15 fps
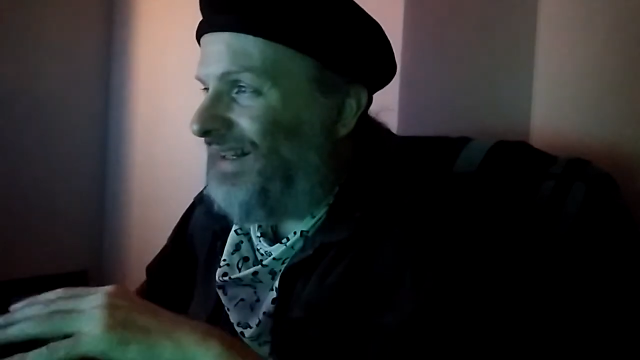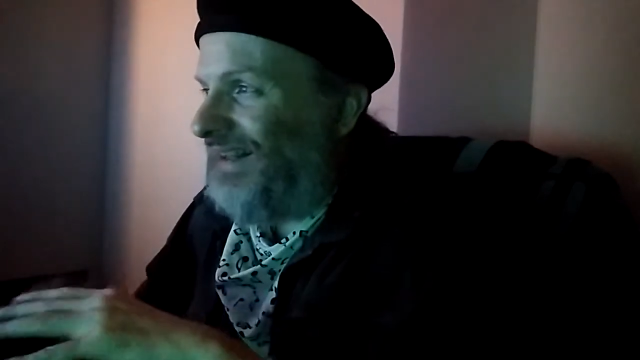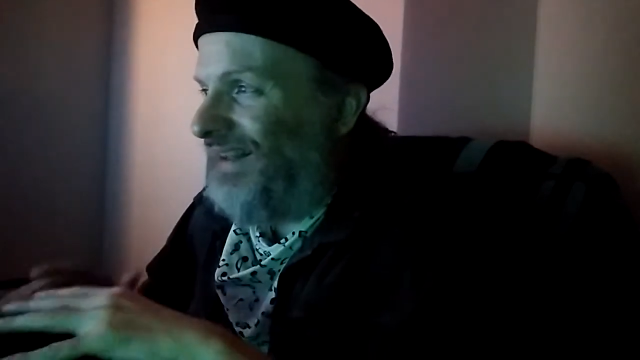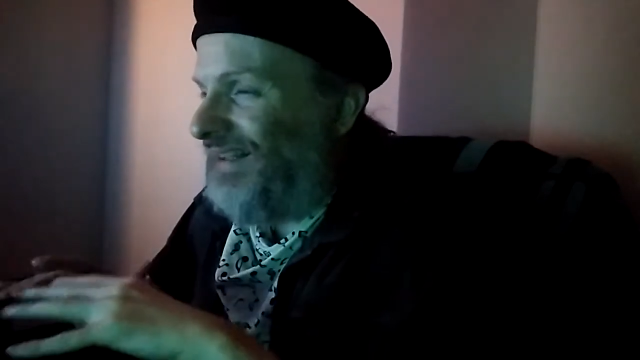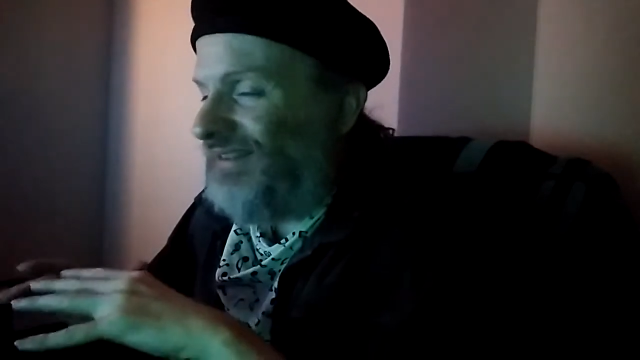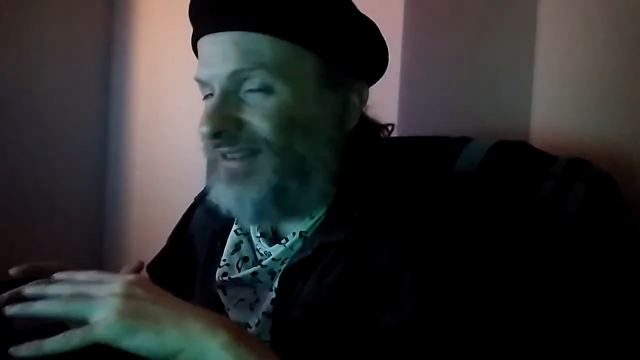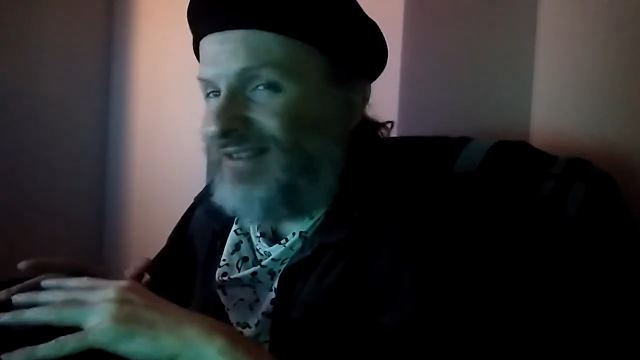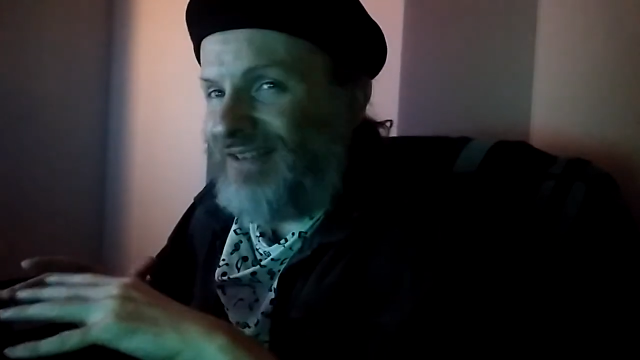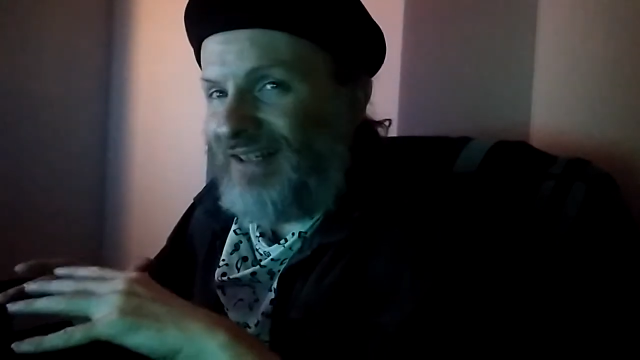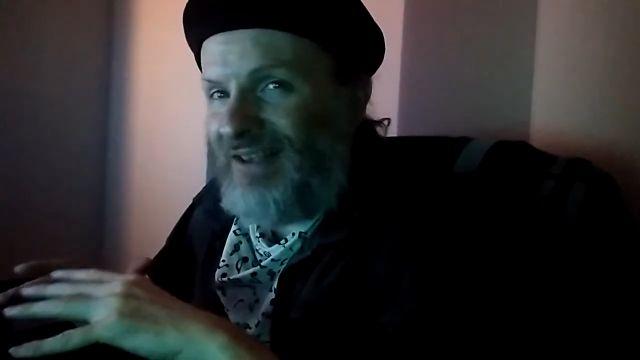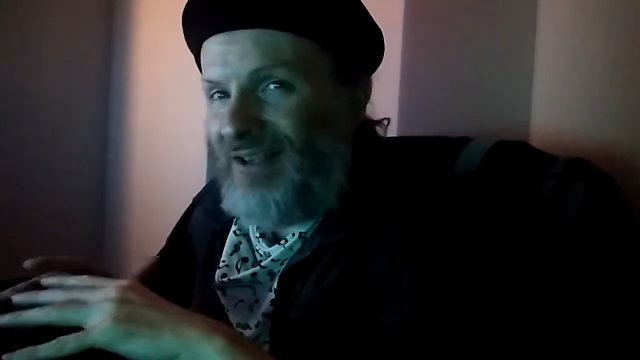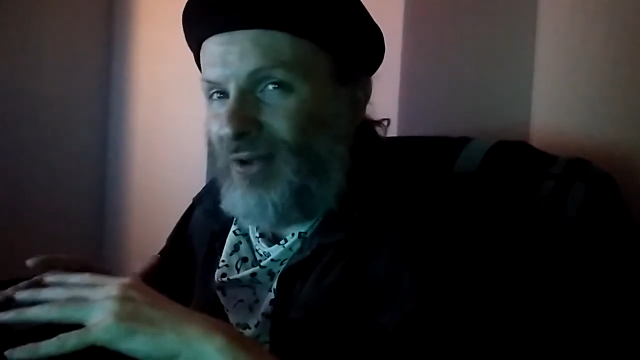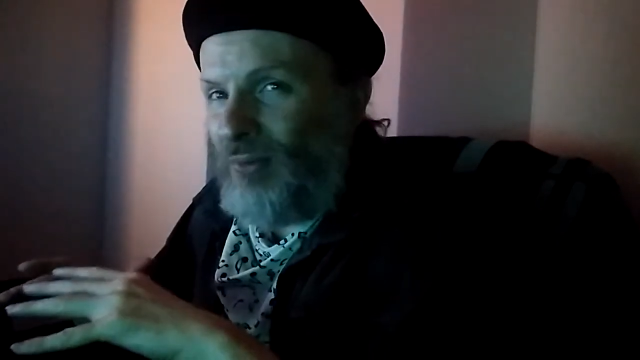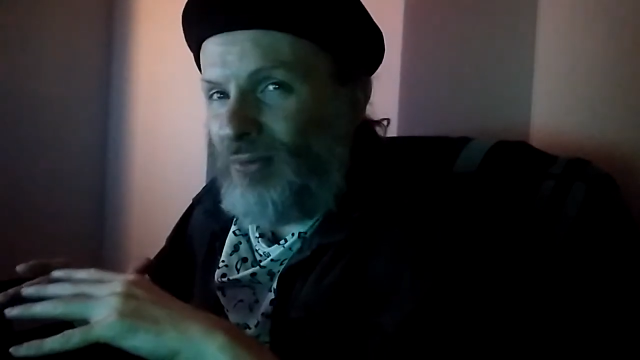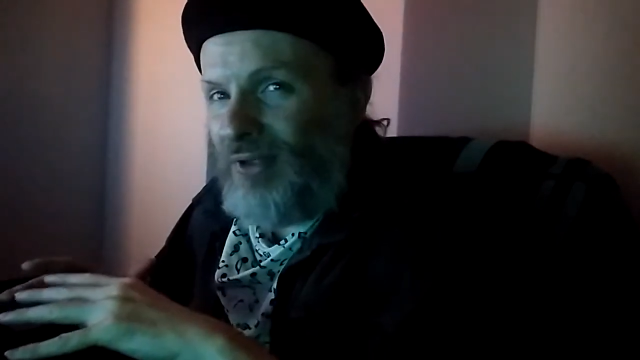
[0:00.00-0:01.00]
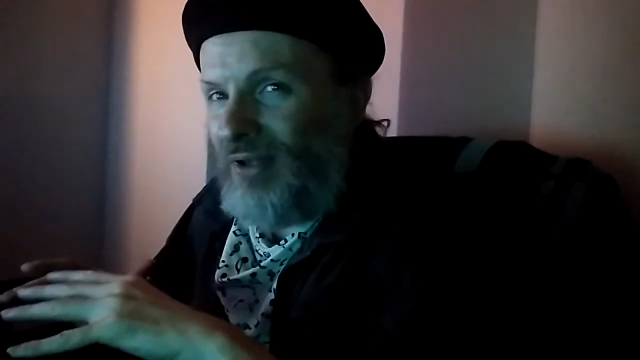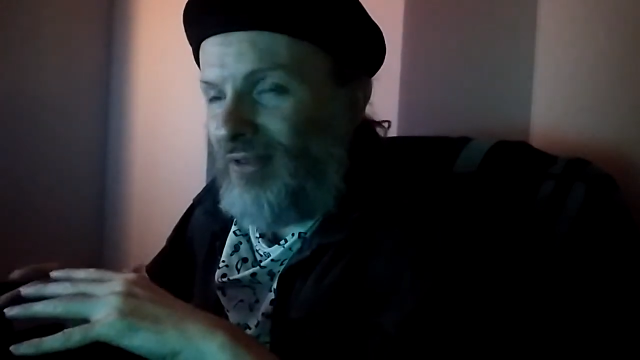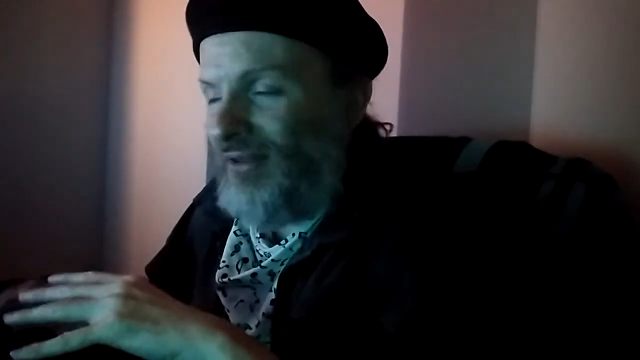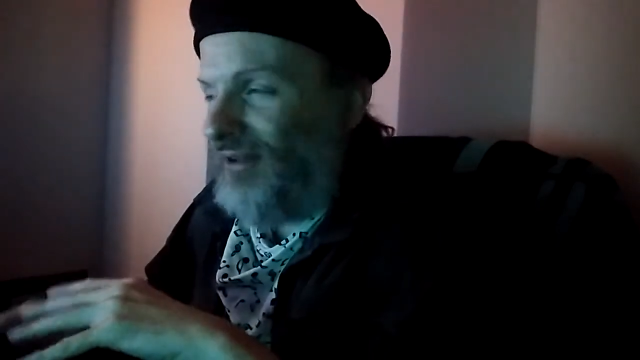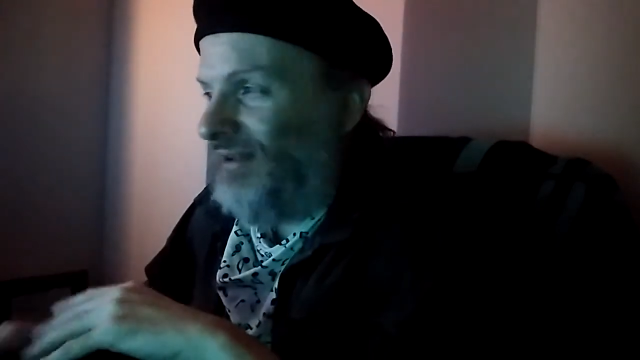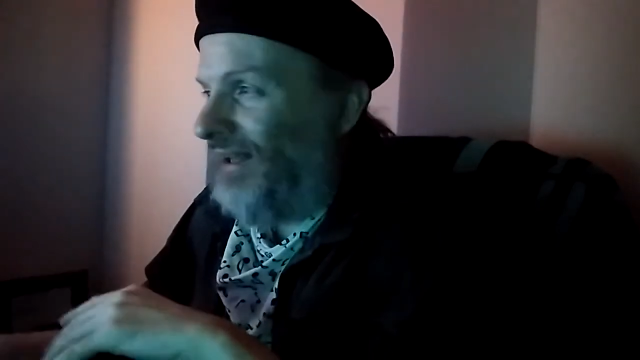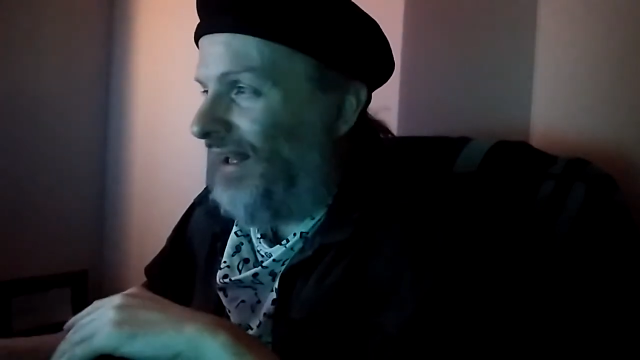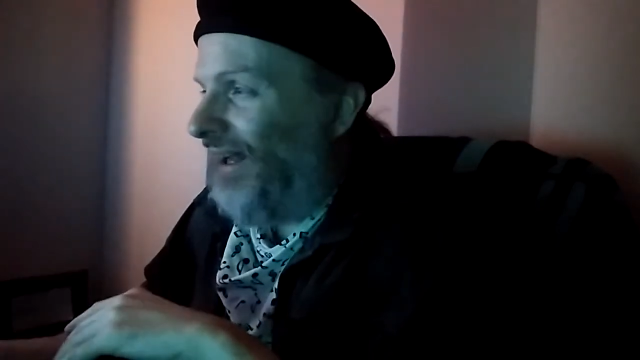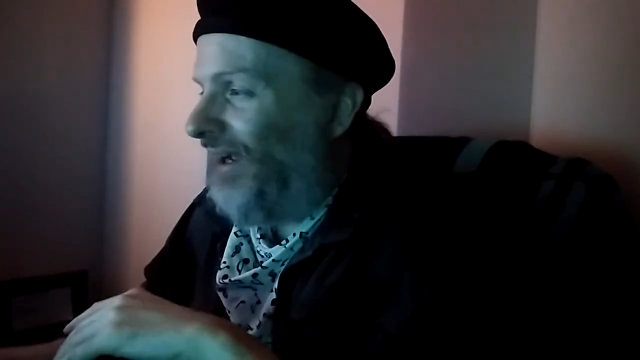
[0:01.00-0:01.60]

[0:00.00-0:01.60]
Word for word: this is like the only thing that